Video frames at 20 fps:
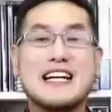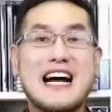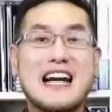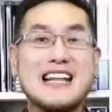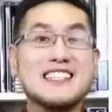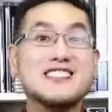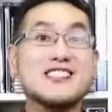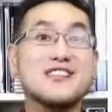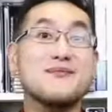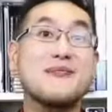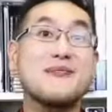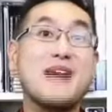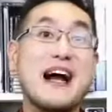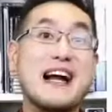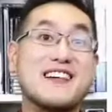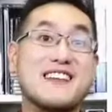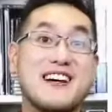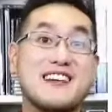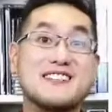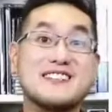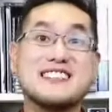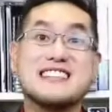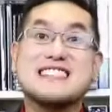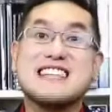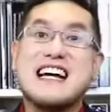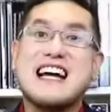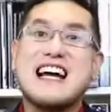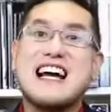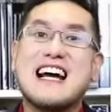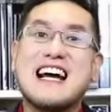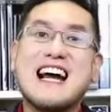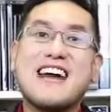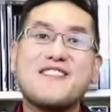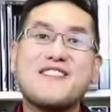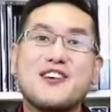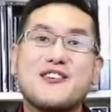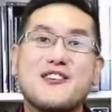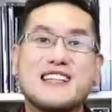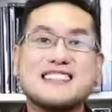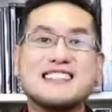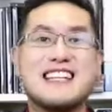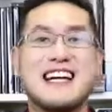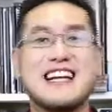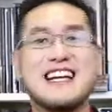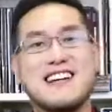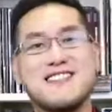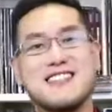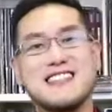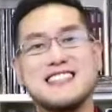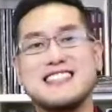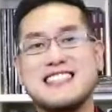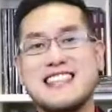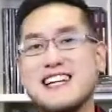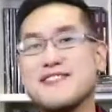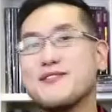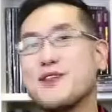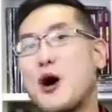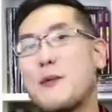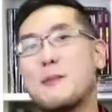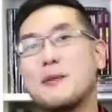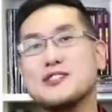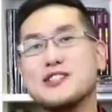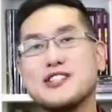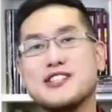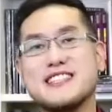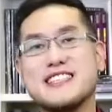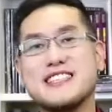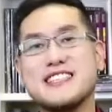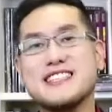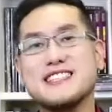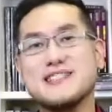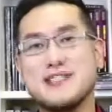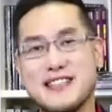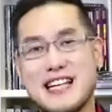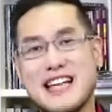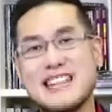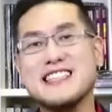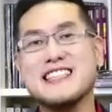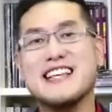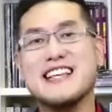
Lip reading: Regardless of background, everyone can have the same opportunities in